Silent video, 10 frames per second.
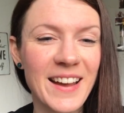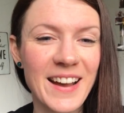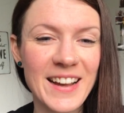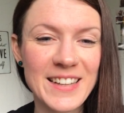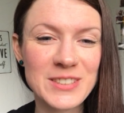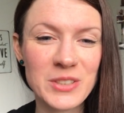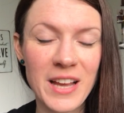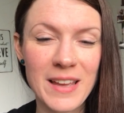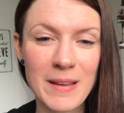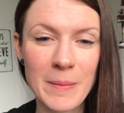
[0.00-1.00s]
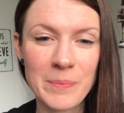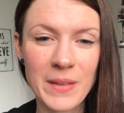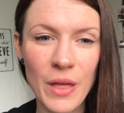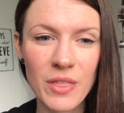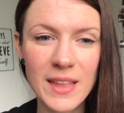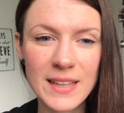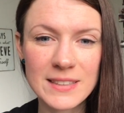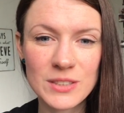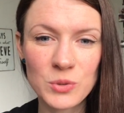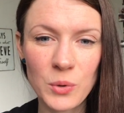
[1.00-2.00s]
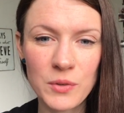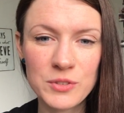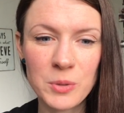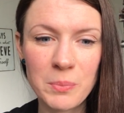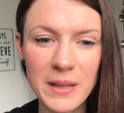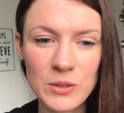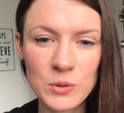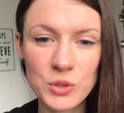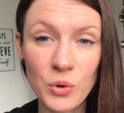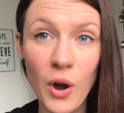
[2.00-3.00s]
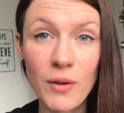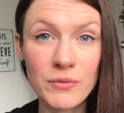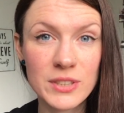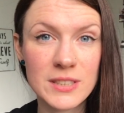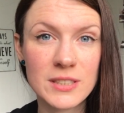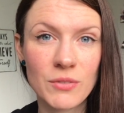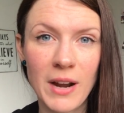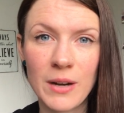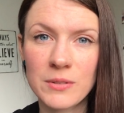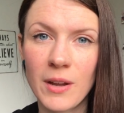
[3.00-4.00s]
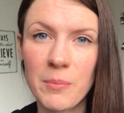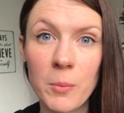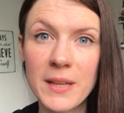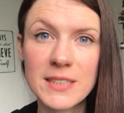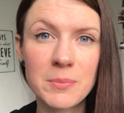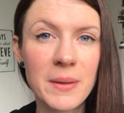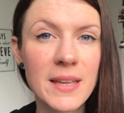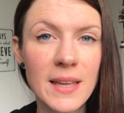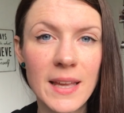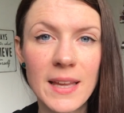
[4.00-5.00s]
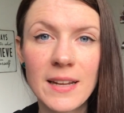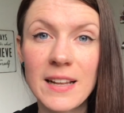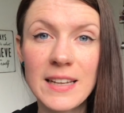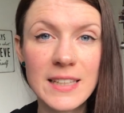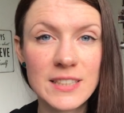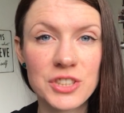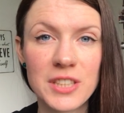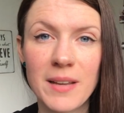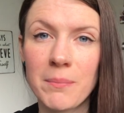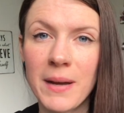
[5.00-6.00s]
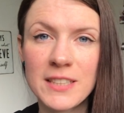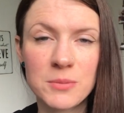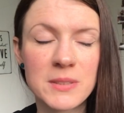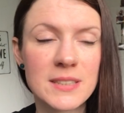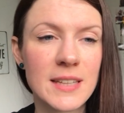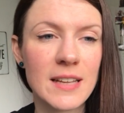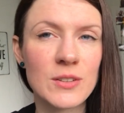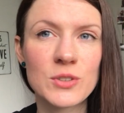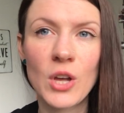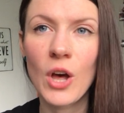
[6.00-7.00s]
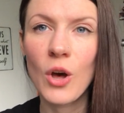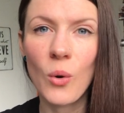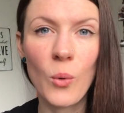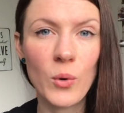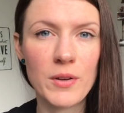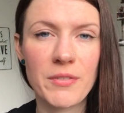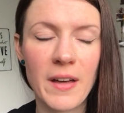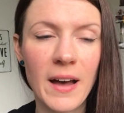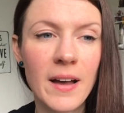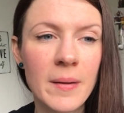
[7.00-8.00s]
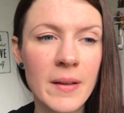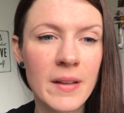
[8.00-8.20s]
and I think it's sort of to build your confidence around like public speaking, leadership, management skills, all of that.